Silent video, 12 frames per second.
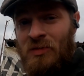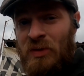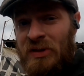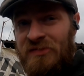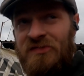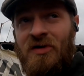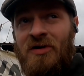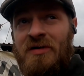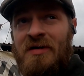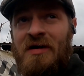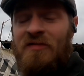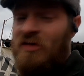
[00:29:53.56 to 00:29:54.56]
Wheels
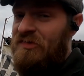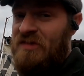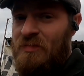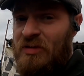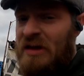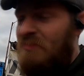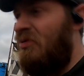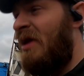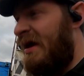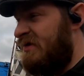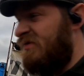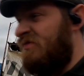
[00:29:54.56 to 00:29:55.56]
on, I've got a step ring in
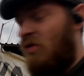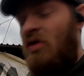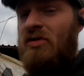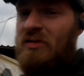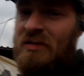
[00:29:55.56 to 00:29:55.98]
place, it's not on.